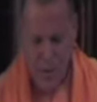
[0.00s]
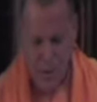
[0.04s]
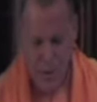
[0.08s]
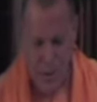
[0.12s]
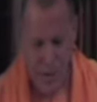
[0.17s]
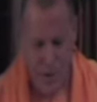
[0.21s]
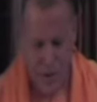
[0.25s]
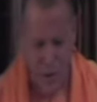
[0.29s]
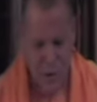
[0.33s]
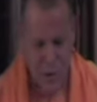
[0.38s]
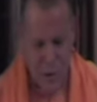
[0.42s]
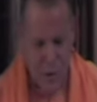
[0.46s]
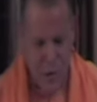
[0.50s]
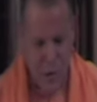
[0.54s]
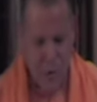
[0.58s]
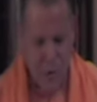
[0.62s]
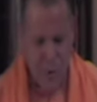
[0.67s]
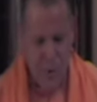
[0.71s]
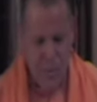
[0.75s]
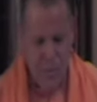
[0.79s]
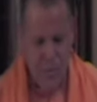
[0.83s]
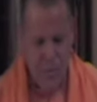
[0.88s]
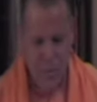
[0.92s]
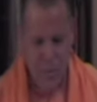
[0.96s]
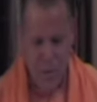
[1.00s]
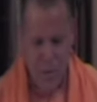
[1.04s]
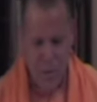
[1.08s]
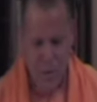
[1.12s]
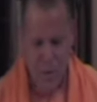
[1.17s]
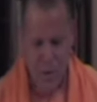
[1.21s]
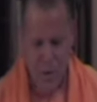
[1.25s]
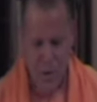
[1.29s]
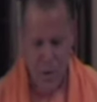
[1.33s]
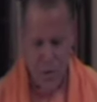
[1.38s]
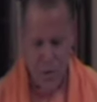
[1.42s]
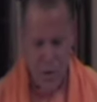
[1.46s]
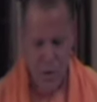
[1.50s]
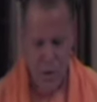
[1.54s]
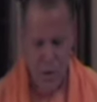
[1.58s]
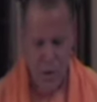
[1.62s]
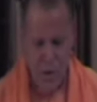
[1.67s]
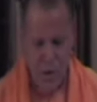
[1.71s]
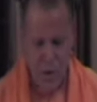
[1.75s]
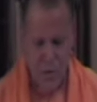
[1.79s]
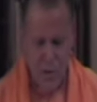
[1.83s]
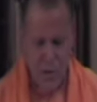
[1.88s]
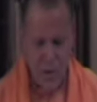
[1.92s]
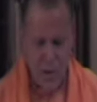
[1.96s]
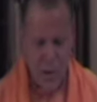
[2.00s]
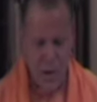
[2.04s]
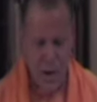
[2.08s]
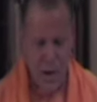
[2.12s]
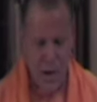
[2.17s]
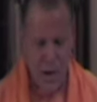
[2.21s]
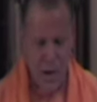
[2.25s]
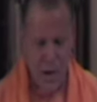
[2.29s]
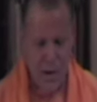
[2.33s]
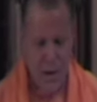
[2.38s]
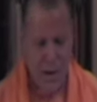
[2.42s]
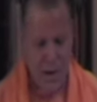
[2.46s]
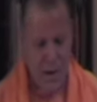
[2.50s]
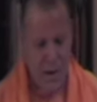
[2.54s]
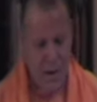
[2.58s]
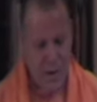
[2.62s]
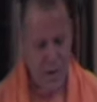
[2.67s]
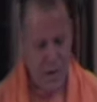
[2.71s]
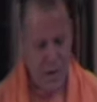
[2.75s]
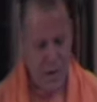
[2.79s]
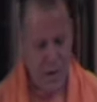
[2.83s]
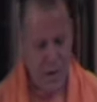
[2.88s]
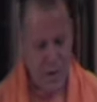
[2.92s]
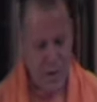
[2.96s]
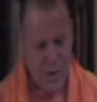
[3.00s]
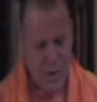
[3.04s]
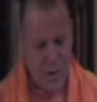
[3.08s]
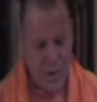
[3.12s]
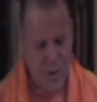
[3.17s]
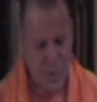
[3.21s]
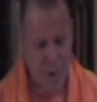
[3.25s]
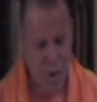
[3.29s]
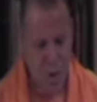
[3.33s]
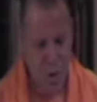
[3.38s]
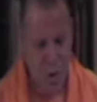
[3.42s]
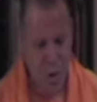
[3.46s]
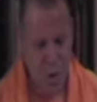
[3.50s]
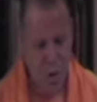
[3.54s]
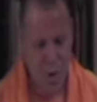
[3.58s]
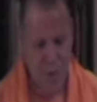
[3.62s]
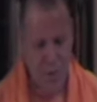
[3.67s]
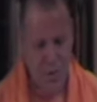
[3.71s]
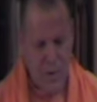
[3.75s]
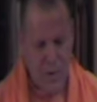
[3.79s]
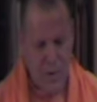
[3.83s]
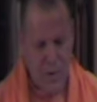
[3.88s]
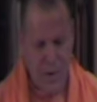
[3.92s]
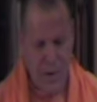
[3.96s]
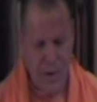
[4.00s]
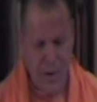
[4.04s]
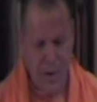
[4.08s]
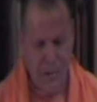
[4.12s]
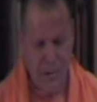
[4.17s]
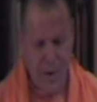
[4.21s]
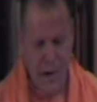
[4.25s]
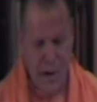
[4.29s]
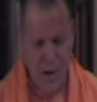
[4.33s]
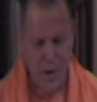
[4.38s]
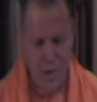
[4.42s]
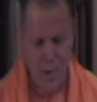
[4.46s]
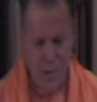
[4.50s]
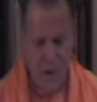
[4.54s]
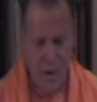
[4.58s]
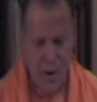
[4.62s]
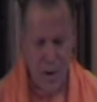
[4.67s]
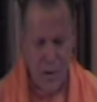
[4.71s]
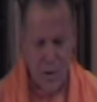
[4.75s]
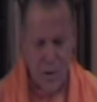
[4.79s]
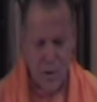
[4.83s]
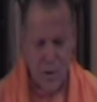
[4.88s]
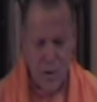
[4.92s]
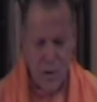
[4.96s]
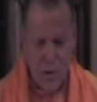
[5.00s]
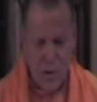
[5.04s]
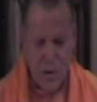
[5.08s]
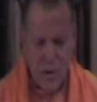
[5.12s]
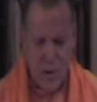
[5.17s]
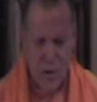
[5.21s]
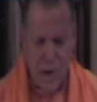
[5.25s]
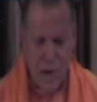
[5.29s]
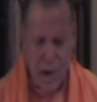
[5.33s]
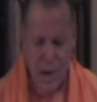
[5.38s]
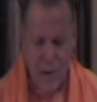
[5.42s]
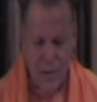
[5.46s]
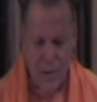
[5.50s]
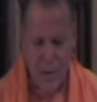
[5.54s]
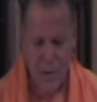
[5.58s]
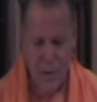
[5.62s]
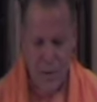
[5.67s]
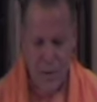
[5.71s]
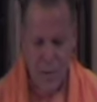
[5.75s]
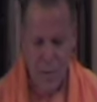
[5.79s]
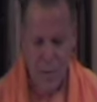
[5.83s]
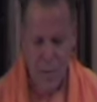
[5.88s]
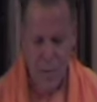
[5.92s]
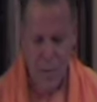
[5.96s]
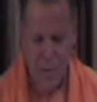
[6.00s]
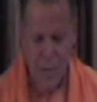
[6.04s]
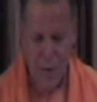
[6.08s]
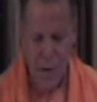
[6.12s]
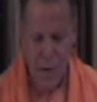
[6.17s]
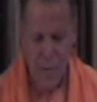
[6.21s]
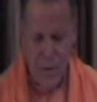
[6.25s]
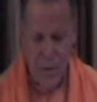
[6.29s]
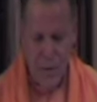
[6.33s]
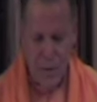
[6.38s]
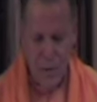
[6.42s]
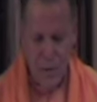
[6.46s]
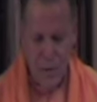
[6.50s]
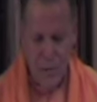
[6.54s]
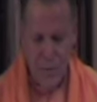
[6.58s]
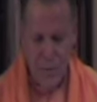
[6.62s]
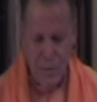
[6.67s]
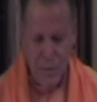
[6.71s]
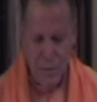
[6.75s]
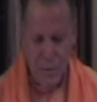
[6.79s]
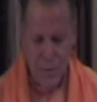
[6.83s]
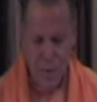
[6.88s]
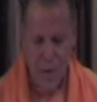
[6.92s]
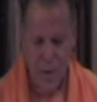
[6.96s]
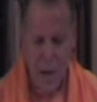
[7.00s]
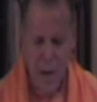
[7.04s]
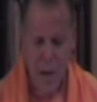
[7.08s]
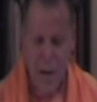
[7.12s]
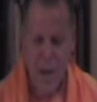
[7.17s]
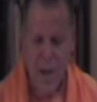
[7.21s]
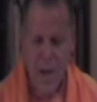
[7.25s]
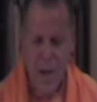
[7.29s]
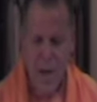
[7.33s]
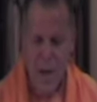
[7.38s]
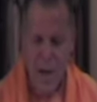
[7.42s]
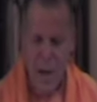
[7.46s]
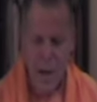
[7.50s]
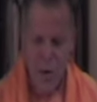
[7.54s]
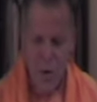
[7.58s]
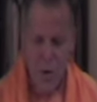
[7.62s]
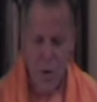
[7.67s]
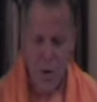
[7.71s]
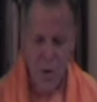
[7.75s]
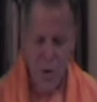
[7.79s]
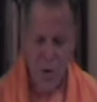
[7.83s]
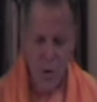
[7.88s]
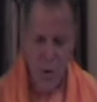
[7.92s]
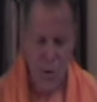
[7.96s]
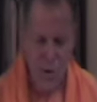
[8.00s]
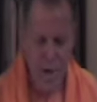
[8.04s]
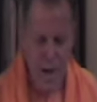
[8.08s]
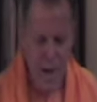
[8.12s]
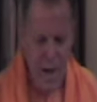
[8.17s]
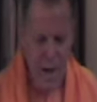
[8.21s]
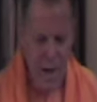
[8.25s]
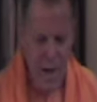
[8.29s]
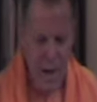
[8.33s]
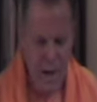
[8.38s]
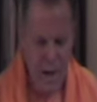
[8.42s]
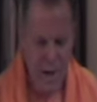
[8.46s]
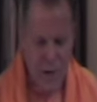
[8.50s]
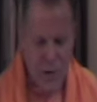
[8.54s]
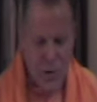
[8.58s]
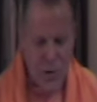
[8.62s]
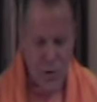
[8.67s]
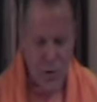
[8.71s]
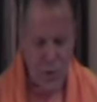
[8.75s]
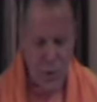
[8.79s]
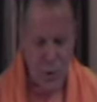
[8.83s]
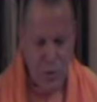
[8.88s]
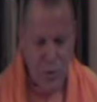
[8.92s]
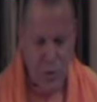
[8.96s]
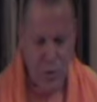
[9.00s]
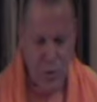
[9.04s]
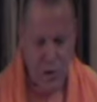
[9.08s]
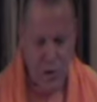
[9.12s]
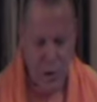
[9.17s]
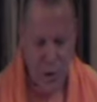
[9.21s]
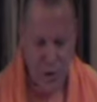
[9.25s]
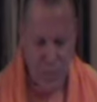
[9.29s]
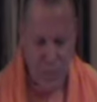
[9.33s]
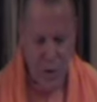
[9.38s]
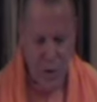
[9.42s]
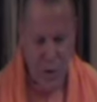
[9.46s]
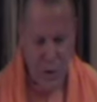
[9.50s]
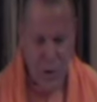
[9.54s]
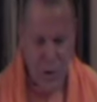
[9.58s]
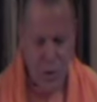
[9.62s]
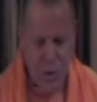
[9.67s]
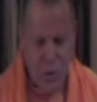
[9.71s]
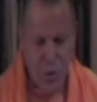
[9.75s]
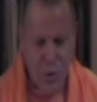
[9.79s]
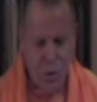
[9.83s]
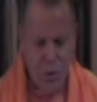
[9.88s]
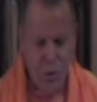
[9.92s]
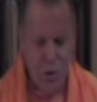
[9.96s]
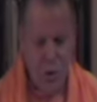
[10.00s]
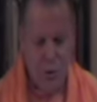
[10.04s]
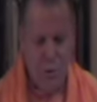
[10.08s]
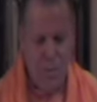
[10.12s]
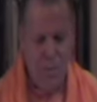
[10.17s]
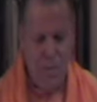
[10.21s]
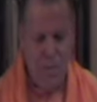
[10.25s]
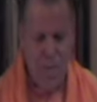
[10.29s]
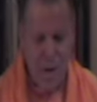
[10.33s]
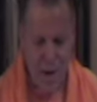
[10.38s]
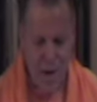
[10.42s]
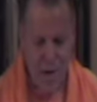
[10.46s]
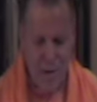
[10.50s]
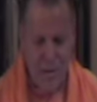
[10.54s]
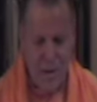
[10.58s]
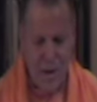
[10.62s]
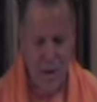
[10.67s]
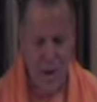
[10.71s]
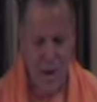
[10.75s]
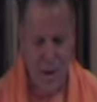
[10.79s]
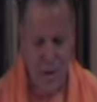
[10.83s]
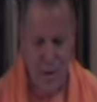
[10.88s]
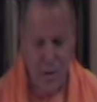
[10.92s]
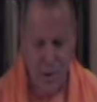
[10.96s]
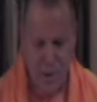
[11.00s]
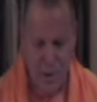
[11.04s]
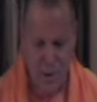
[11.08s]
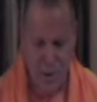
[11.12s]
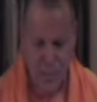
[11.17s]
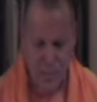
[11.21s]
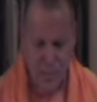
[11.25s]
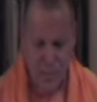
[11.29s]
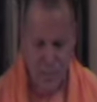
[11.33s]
And so the Maharshi went on to say, this Om is the Advaita mantra, which is the essence of all mantras. In order to get at its true significance, one should meditate on it.